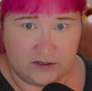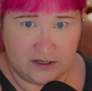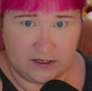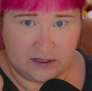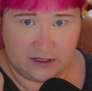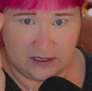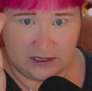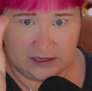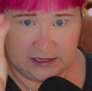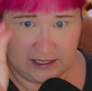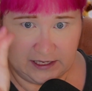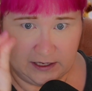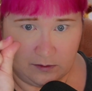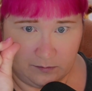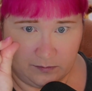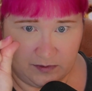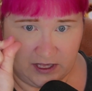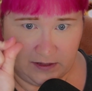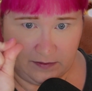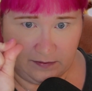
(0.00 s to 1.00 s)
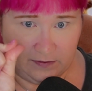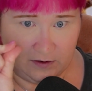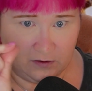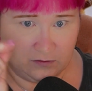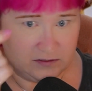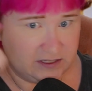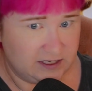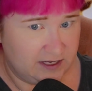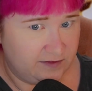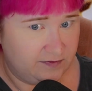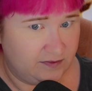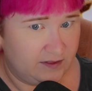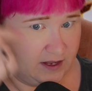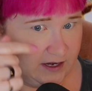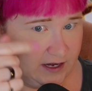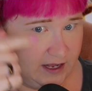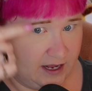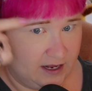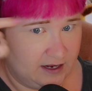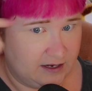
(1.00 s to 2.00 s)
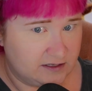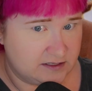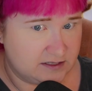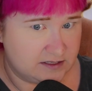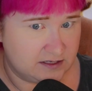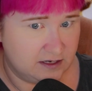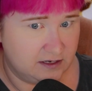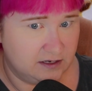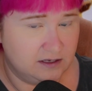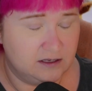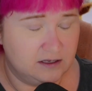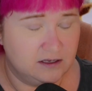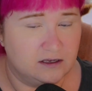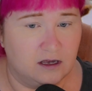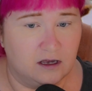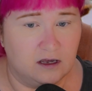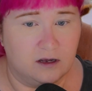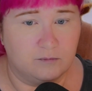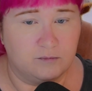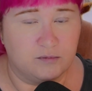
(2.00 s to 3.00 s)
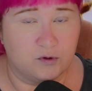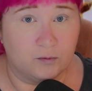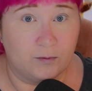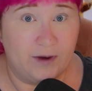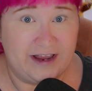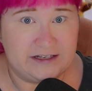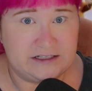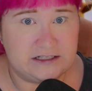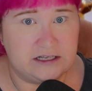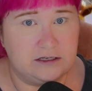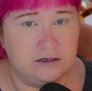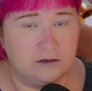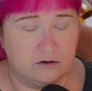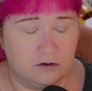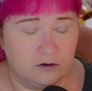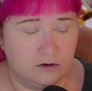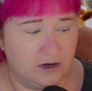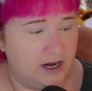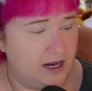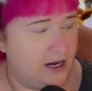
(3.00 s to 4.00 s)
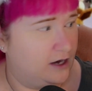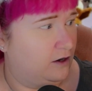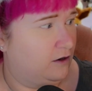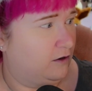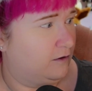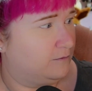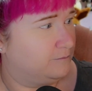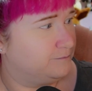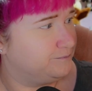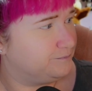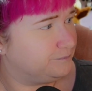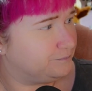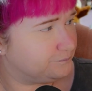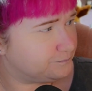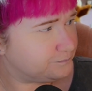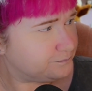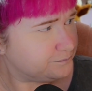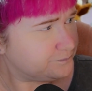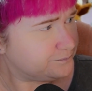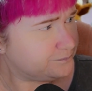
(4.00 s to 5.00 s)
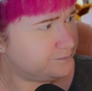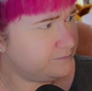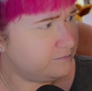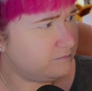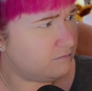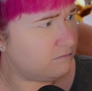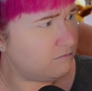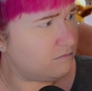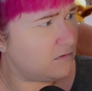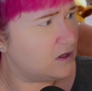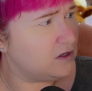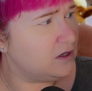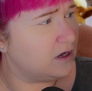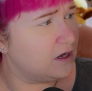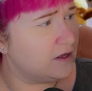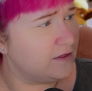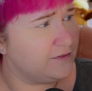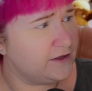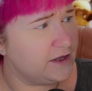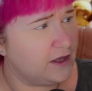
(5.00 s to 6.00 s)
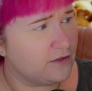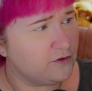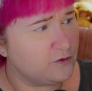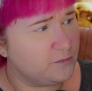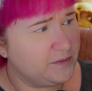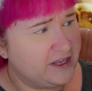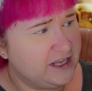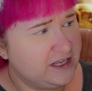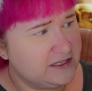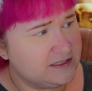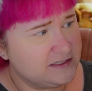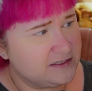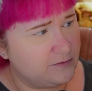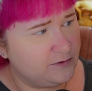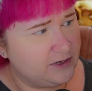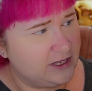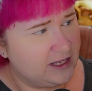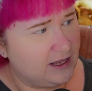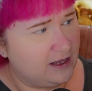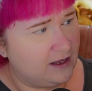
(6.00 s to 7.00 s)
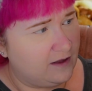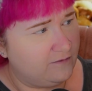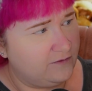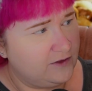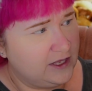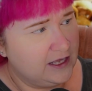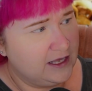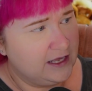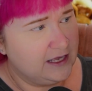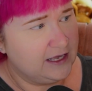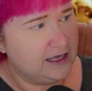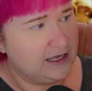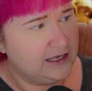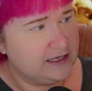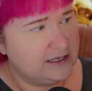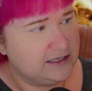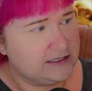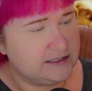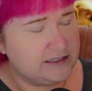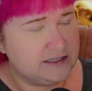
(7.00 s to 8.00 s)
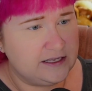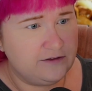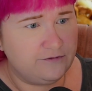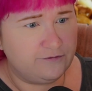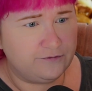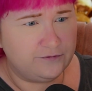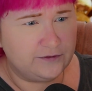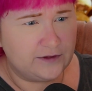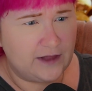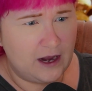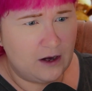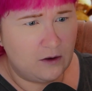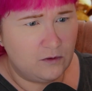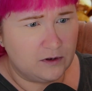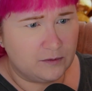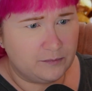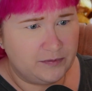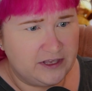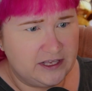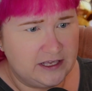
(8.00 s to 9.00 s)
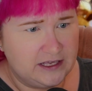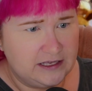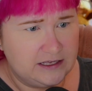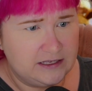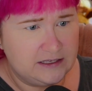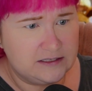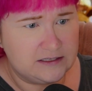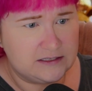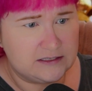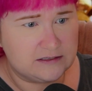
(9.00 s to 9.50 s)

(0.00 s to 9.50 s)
clamp in there to get that barrette in her hair. The other piece that we have is the flower piece,